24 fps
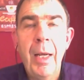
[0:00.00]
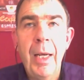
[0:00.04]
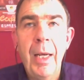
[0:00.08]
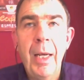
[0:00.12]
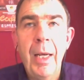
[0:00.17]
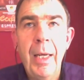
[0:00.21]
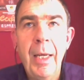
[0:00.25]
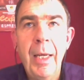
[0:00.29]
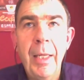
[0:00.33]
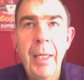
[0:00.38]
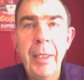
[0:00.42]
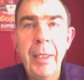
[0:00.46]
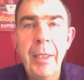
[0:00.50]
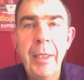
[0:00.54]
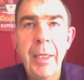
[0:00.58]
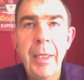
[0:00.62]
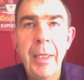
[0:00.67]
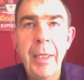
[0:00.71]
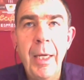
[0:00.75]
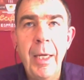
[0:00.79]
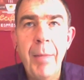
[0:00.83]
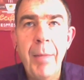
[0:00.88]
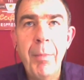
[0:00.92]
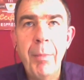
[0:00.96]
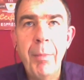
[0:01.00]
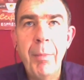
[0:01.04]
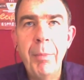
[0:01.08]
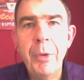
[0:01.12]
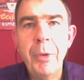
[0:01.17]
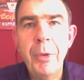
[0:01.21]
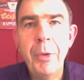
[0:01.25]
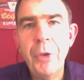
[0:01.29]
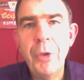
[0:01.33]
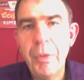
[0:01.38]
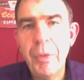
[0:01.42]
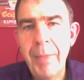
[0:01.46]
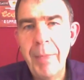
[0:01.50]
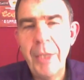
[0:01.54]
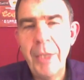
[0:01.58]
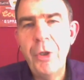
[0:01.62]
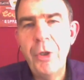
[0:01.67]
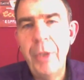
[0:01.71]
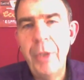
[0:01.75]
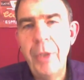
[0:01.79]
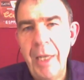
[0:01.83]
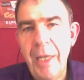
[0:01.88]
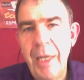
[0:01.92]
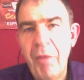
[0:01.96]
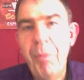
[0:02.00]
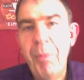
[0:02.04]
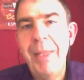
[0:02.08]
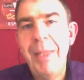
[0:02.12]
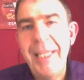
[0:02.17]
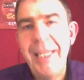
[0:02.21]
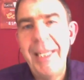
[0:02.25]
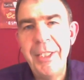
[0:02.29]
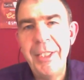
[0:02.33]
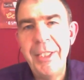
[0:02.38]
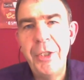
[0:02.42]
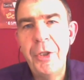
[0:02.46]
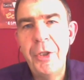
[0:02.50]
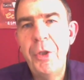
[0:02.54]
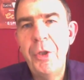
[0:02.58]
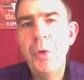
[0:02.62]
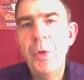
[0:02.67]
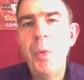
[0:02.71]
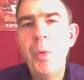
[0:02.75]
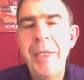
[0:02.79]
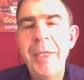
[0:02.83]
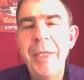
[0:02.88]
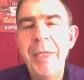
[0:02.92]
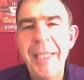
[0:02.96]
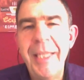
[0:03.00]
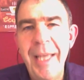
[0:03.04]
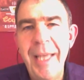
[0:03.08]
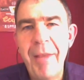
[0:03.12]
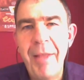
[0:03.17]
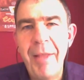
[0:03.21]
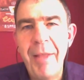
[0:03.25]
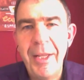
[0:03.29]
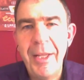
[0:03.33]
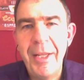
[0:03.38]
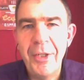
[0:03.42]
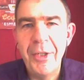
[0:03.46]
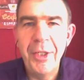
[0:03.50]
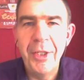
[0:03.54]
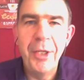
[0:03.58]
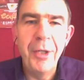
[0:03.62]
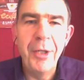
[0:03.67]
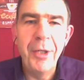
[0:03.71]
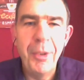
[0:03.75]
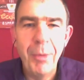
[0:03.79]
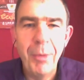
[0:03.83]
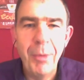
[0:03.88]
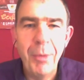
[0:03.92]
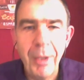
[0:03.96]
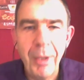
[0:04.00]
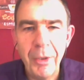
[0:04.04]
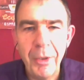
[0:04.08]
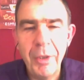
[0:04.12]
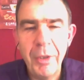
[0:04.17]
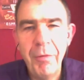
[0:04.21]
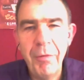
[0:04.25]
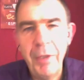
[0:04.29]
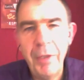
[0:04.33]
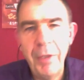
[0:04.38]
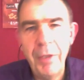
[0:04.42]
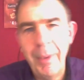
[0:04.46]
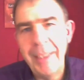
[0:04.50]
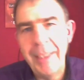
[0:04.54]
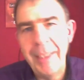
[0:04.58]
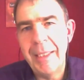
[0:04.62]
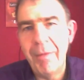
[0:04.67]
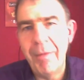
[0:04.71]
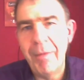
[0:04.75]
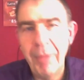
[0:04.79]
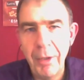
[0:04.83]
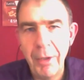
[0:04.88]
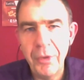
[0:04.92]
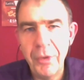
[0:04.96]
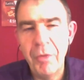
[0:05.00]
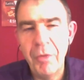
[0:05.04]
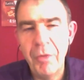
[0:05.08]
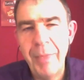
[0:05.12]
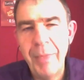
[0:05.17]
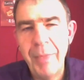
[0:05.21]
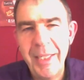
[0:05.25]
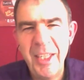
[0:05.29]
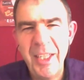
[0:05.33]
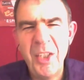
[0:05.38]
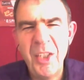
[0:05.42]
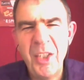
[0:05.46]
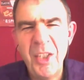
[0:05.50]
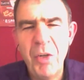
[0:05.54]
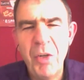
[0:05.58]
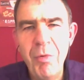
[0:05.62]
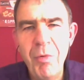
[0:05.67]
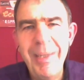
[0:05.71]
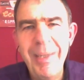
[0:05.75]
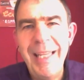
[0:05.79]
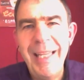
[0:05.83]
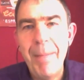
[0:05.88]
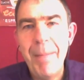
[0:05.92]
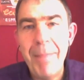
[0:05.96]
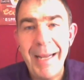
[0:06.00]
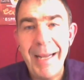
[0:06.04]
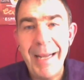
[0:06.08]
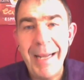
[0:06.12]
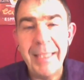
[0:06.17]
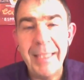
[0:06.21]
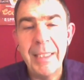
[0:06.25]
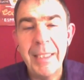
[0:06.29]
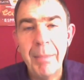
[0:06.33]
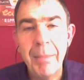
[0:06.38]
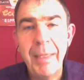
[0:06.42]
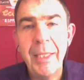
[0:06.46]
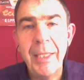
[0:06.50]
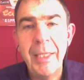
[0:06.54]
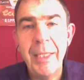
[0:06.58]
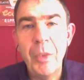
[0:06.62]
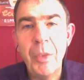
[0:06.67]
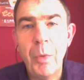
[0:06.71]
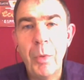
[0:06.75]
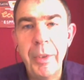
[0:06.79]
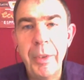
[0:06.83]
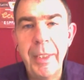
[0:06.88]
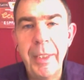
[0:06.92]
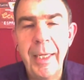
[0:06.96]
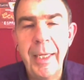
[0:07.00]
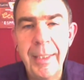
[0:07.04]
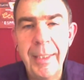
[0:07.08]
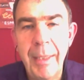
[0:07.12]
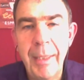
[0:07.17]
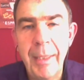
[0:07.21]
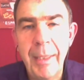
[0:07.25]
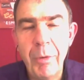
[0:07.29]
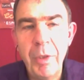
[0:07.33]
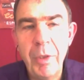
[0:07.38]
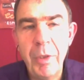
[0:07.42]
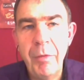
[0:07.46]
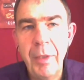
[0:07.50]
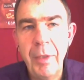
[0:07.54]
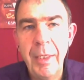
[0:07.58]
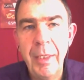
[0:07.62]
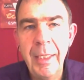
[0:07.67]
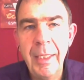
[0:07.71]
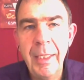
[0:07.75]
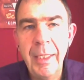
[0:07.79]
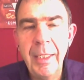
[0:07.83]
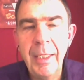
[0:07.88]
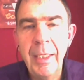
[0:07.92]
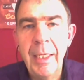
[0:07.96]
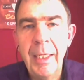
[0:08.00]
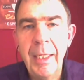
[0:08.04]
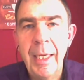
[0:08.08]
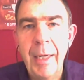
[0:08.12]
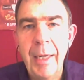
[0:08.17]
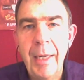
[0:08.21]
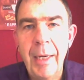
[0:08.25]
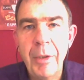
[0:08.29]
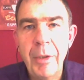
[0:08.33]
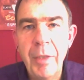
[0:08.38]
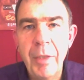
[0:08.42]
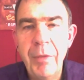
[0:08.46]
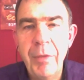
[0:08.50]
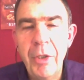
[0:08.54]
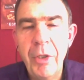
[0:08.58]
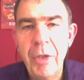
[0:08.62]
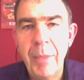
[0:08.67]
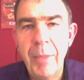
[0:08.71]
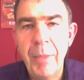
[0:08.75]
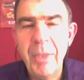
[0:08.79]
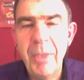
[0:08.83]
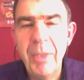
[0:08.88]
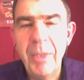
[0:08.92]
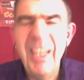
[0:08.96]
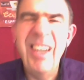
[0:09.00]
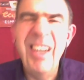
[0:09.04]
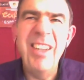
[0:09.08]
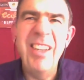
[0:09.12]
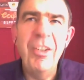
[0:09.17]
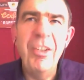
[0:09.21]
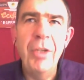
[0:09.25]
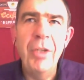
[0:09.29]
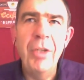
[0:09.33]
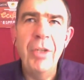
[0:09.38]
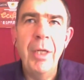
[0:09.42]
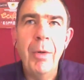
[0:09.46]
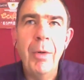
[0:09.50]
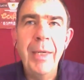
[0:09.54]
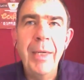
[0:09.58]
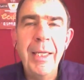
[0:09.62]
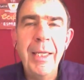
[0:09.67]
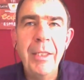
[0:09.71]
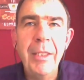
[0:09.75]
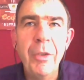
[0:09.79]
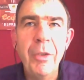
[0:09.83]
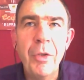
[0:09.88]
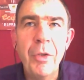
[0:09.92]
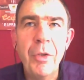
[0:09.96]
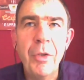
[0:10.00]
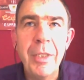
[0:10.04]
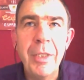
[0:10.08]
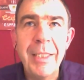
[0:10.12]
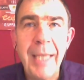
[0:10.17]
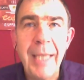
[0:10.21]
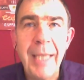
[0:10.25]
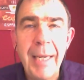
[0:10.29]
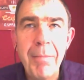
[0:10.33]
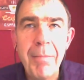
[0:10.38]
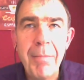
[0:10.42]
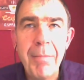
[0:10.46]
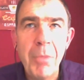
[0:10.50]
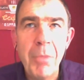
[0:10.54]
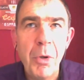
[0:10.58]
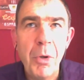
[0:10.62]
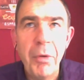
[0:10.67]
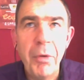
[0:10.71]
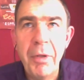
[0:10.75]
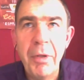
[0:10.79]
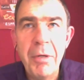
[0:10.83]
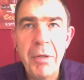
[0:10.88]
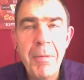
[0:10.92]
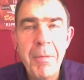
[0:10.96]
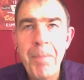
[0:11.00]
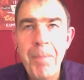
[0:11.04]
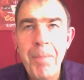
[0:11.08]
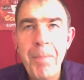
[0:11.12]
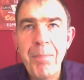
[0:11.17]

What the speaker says: and but just make sure you have plenty to do when you get there. So you're going to do lots of viewings, have lots of meetings, and really maximise what you get out of your trips. And it doesn't take more than